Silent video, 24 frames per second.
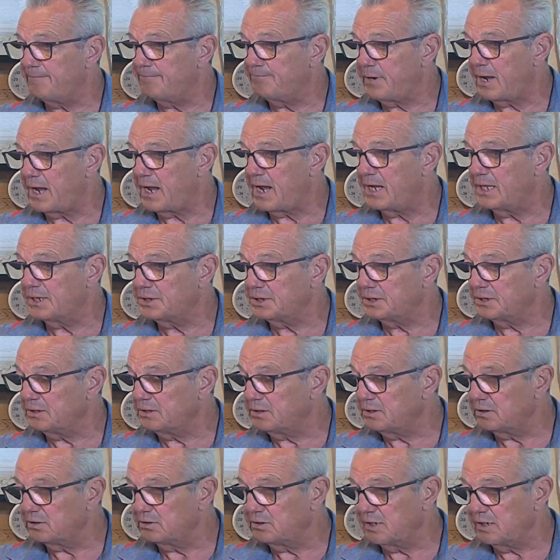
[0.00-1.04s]
path and
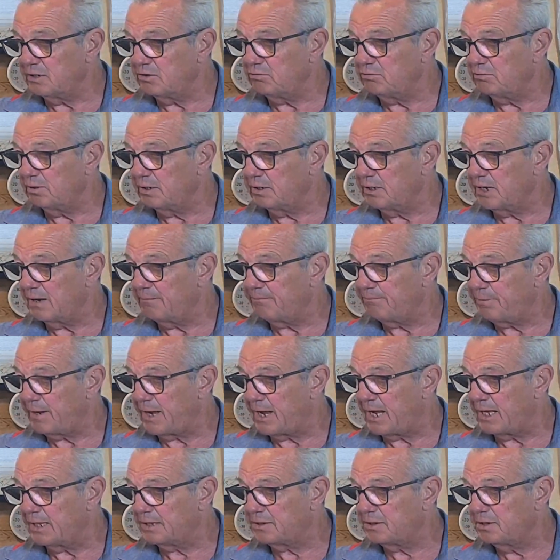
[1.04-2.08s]
continue on that
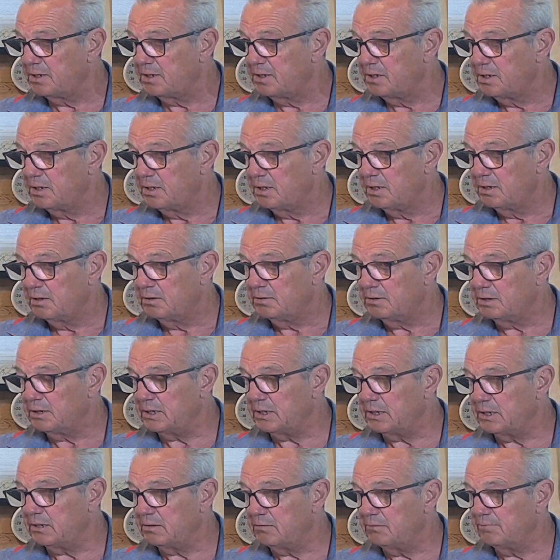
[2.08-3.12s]
path,
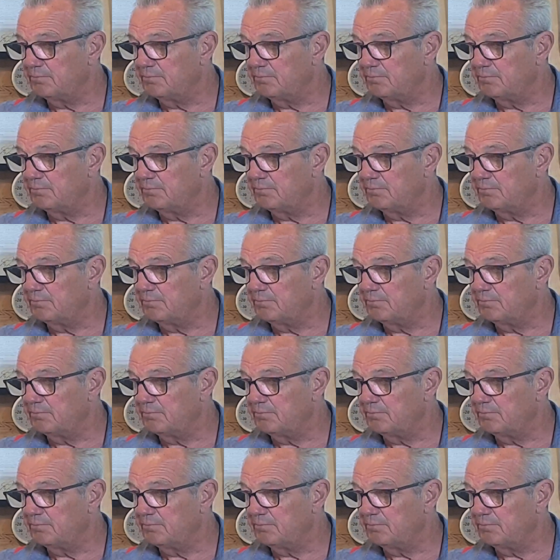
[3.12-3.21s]
the